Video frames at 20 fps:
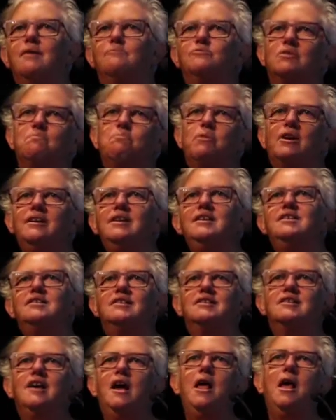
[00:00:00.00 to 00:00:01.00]

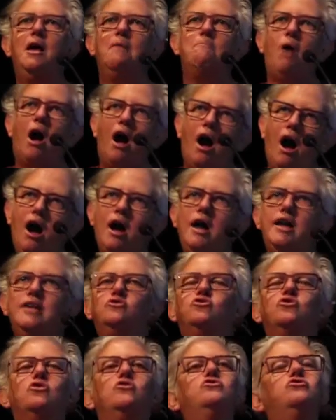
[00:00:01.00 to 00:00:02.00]
depleted
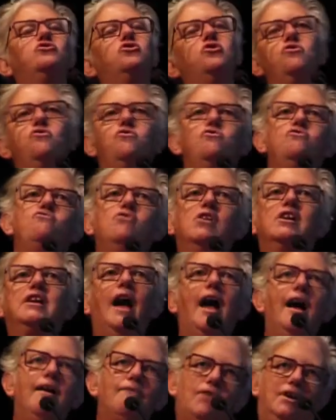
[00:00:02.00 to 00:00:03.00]
behind you to
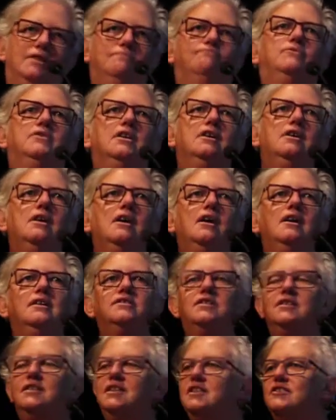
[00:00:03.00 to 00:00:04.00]
recover.
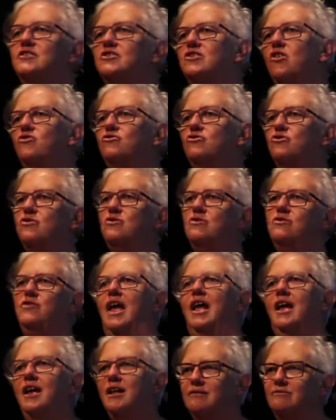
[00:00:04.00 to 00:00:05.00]
Cities don't do
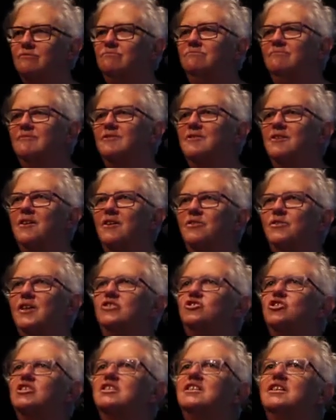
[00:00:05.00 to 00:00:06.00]
that. They
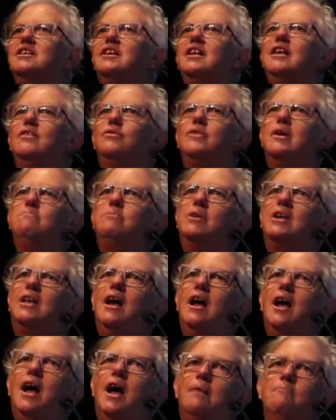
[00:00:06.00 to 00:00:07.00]
just let them
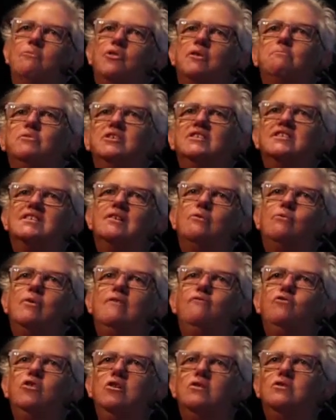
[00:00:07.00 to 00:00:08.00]
become, the bits that
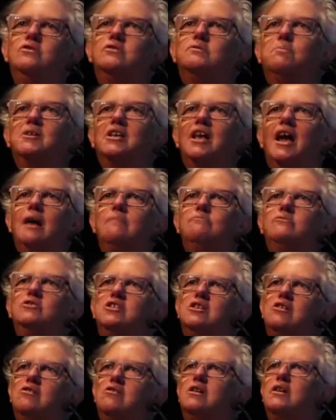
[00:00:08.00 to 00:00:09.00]
we've used become
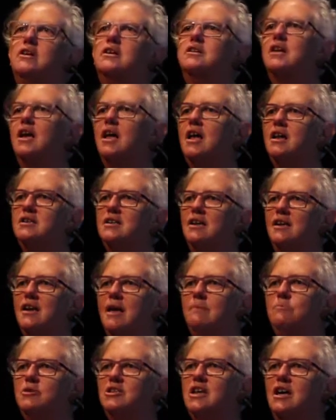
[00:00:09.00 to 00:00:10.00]
derelict and
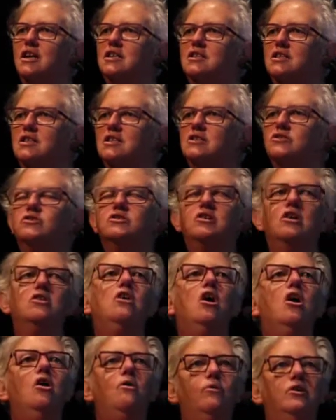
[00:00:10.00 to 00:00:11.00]
dilapidated. And so
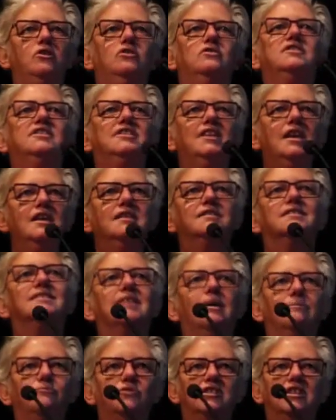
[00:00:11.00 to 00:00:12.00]
what you see in
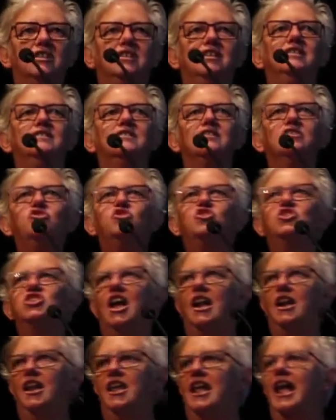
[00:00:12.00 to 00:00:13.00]
some cities is
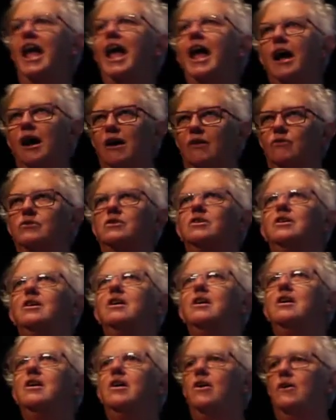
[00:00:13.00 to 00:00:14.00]
shelling out
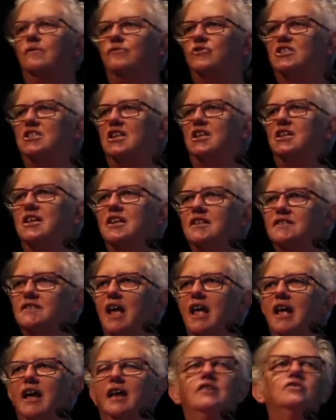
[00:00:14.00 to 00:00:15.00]
of cities
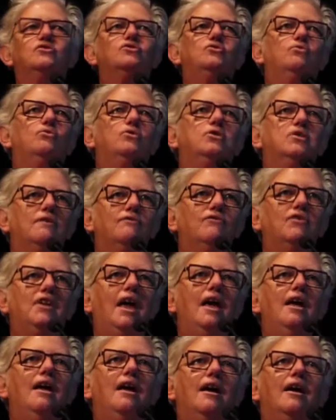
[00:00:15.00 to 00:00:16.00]
and a sort of
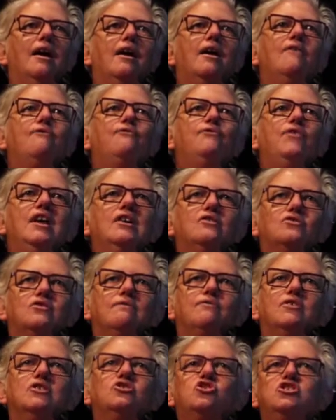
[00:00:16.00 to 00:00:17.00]
effect
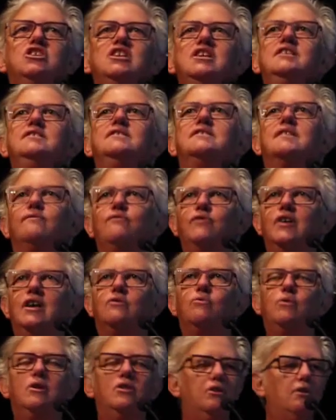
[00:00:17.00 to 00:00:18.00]
of a cheese
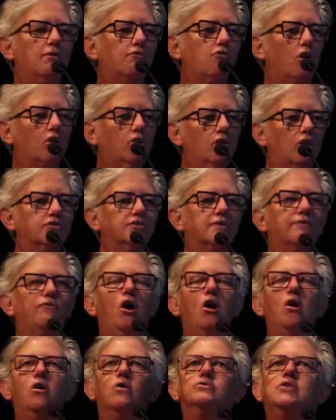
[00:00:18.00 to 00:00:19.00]
effect where you've got lots of
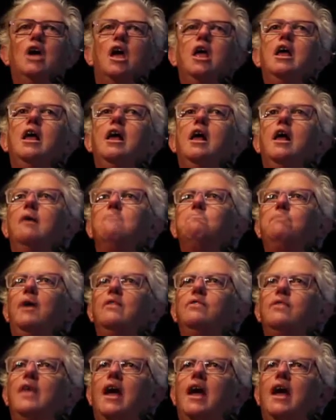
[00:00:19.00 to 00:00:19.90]
holes. But